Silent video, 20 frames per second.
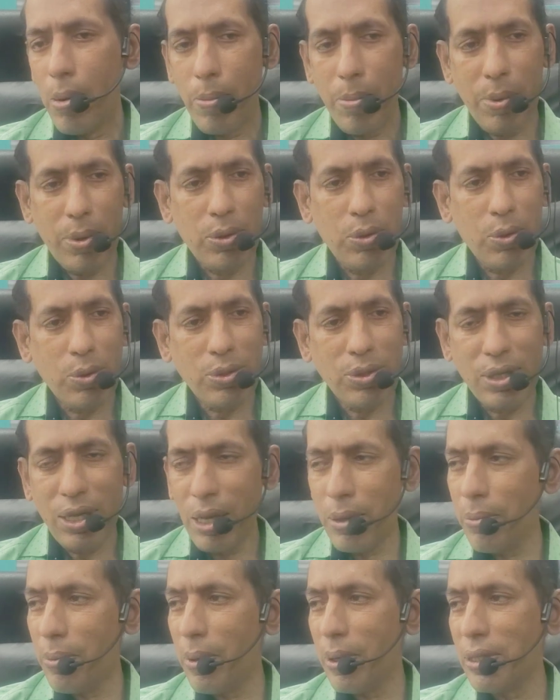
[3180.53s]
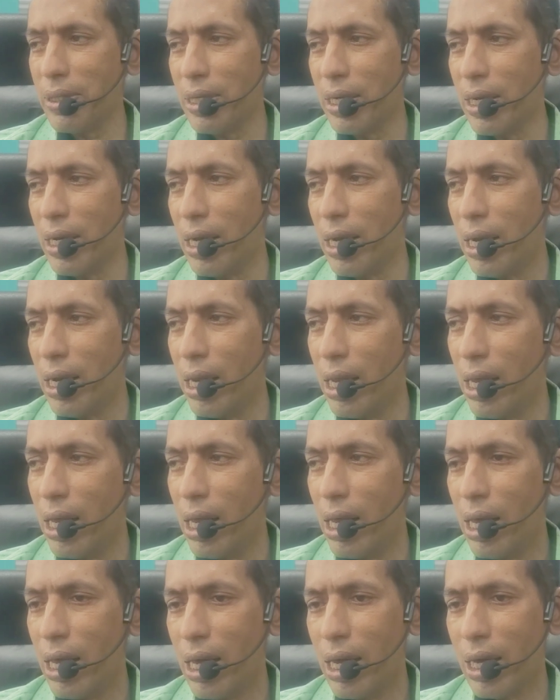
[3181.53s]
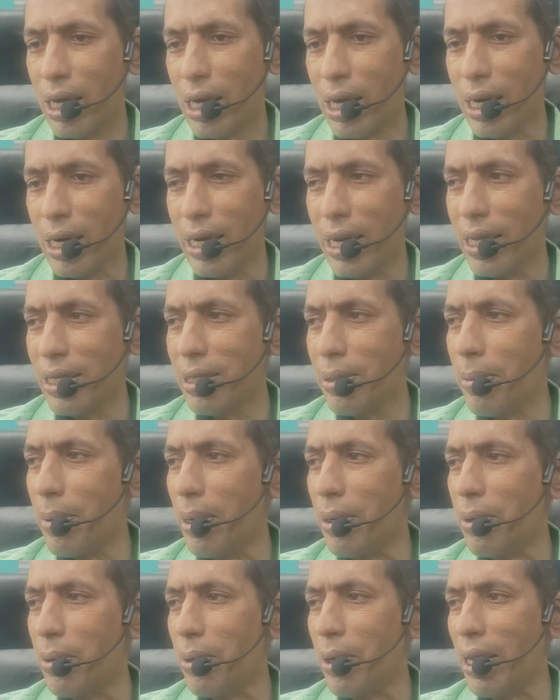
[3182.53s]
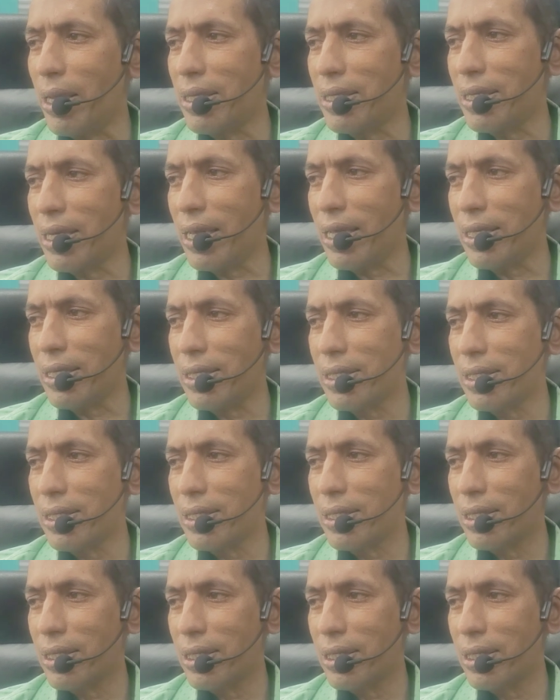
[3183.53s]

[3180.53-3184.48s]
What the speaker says: But those 3% contain some 8 to 10 cells,